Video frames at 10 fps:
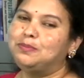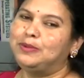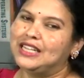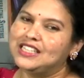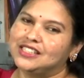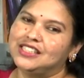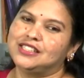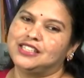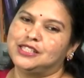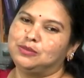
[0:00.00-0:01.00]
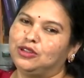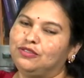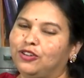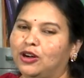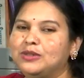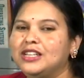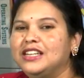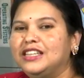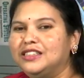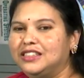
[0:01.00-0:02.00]
place this decimal form
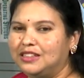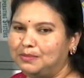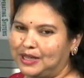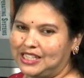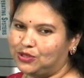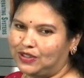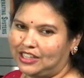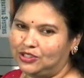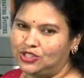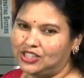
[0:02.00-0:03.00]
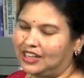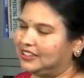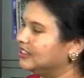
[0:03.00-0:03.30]
in the place value chart.